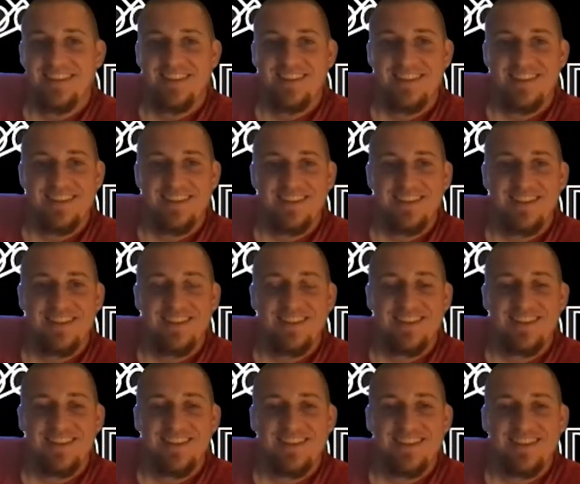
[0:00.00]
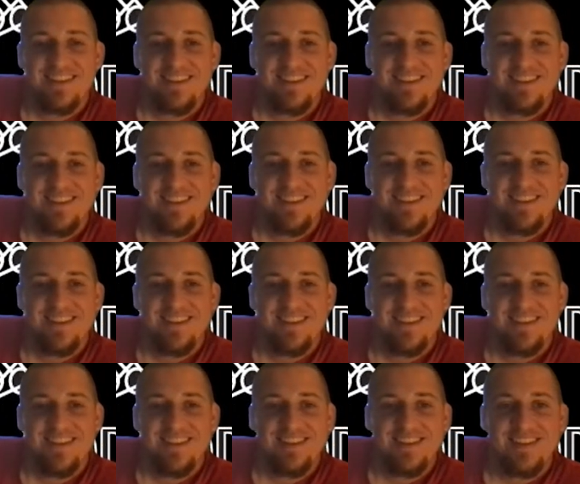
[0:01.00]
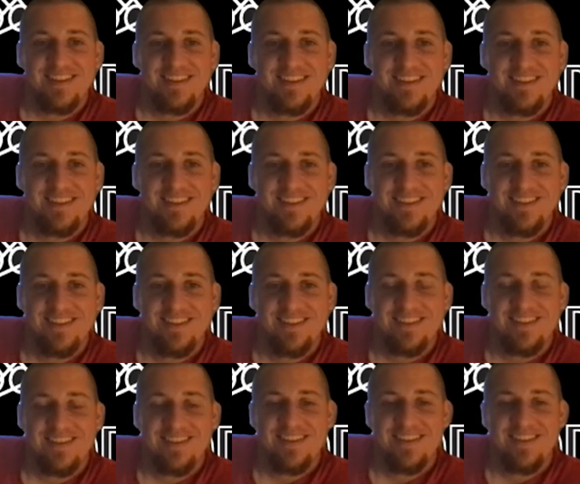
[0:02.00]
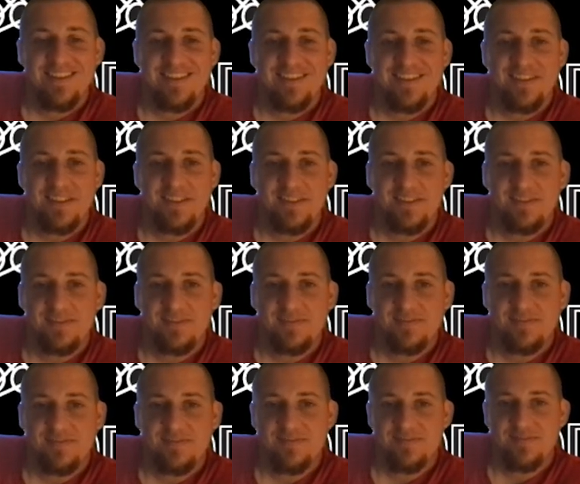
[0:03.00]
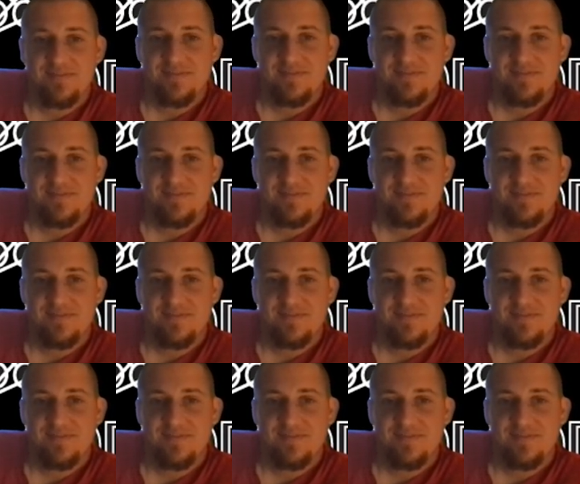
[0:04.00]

No words are spoken by the person on screen.